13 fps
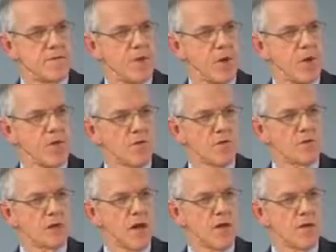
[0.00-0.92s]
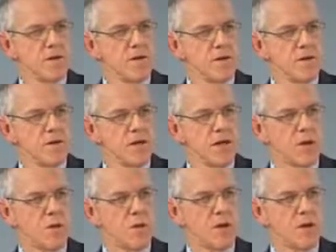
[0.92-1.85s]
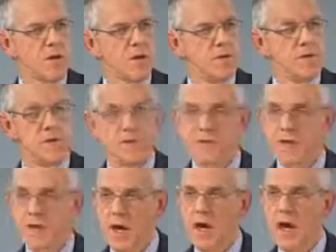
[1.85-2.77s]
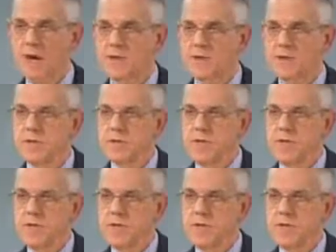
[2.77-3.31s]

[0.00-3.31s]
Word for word: It goes from solid, liquid, to gas.